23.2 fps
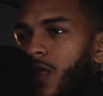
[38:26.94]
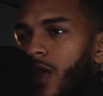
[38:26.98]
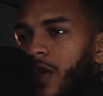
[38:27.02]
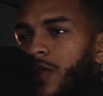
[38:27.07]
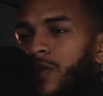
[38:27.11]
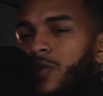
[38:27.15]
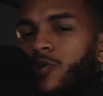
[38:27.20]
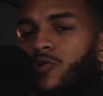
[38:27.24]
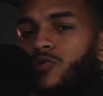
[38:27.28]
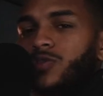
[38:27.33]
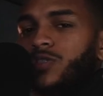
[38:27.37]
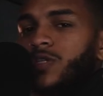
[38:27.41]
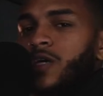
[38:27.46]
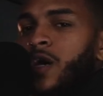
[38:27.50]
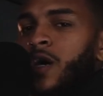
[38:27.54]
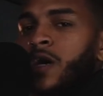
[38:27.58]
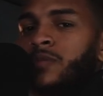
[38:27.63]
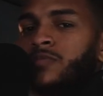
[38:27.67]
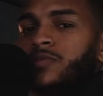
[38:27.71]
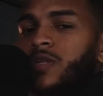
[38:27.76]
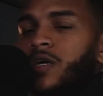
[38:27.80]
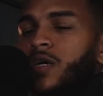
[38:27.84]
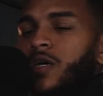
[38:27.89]
in those
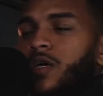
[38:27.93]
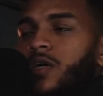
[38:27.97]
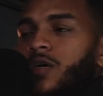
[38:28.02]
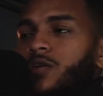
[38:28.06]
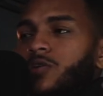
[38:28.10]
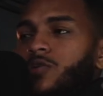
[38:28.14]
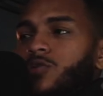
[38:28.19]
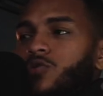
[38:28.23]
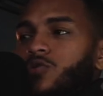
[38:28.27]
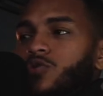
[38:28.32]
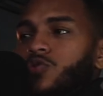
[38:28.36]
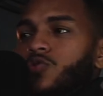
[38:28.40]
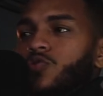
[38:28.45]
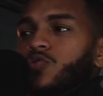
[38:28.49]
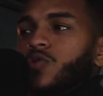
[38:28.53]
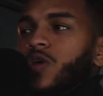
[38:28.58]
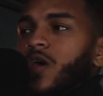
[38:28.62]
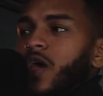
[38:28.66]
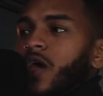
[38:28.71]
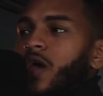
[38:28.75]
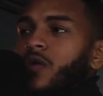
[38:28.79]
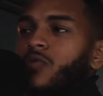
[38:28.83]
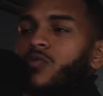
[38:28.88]
times that
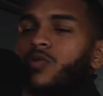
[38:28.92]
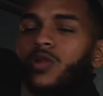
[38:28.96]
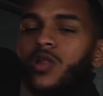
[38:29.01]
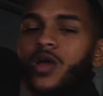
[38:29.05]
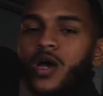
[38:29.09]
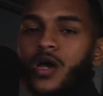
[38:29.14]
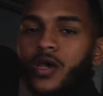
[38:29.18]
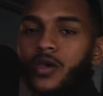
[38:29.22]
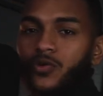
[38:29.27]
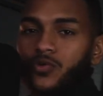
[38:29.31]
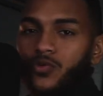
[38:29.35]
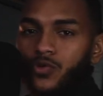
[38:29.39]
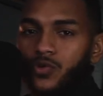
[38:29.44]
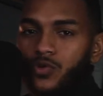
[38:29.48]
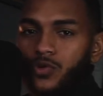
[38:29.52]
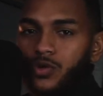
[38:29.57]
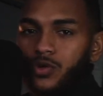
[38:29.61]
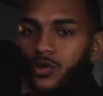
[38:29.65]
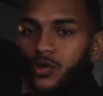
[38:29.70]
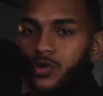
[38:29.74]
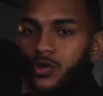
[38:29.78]
you can't rely on